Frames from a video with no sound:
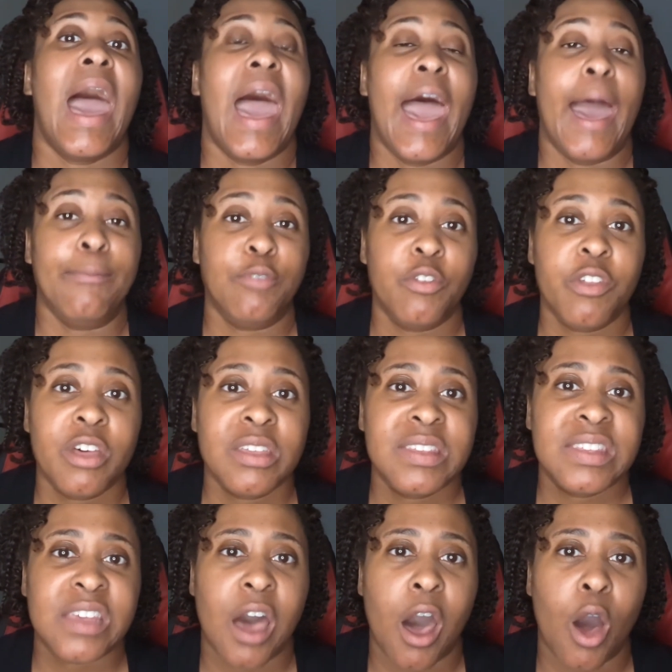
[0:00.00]
After the
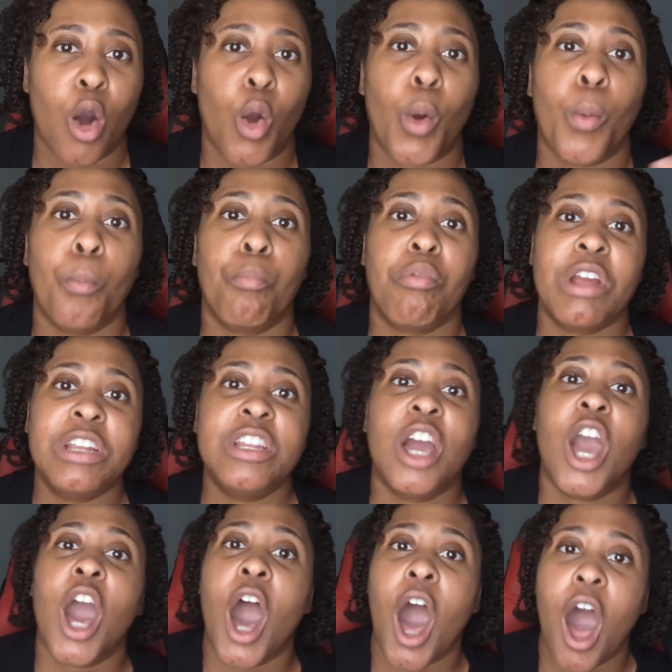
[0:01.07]
assault, Brenda
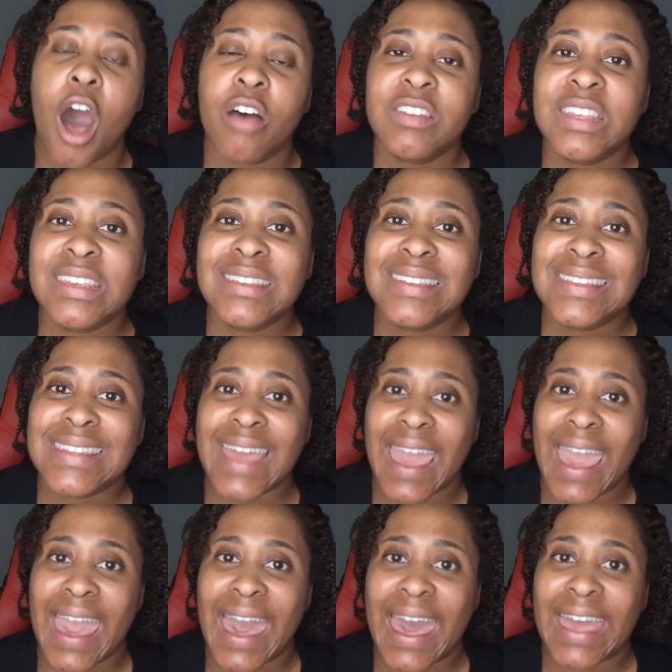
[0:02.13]
calls his
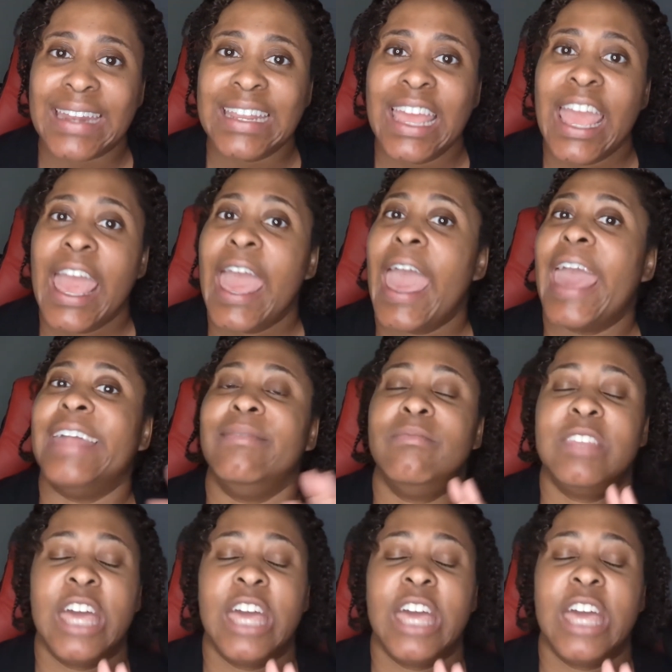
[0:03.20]
dad and